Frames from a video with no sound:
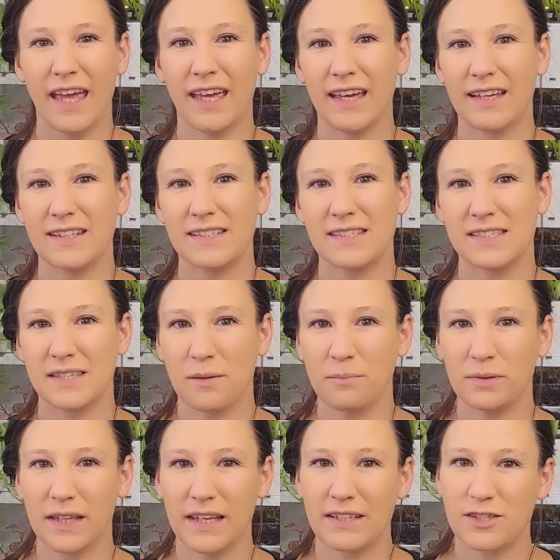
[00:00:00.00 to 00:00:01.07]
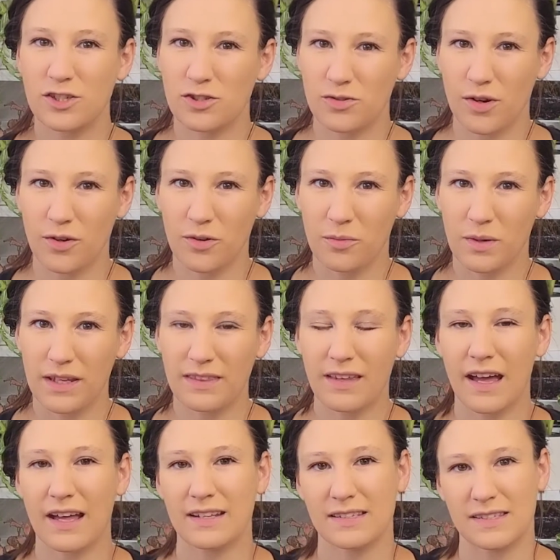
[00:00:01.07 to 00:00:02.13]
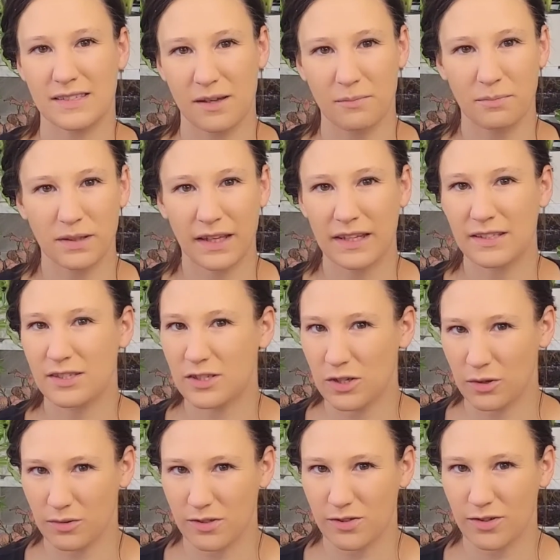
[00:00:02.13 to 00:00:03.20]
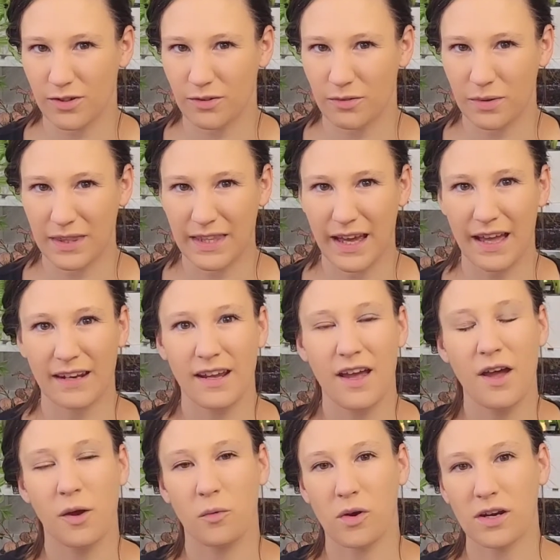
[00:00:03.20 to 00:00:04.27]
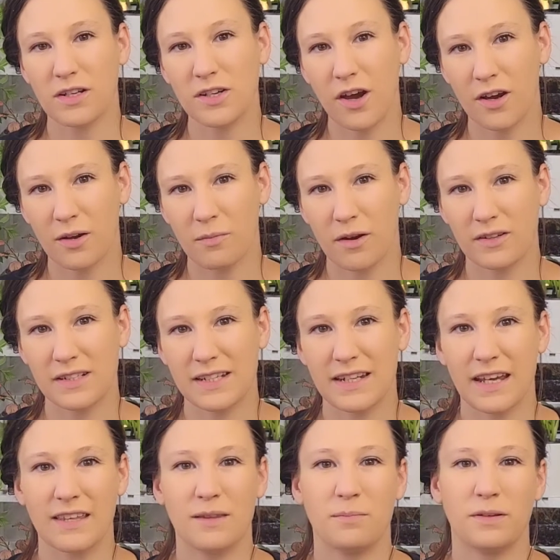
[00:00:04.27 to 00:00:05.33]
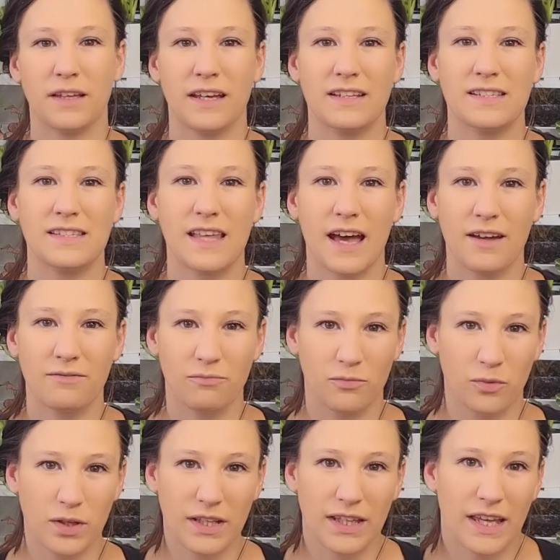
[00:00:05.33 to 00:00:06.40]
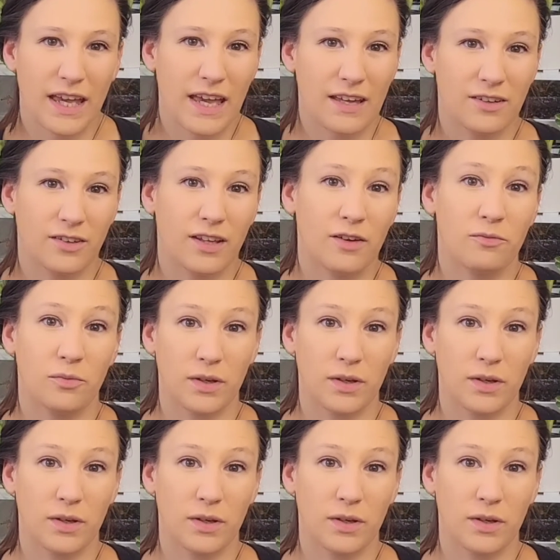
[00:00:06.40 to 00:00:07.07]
and some plants struggle with that and some plants don't struggle with that. I want to talk about today the plants that really handle it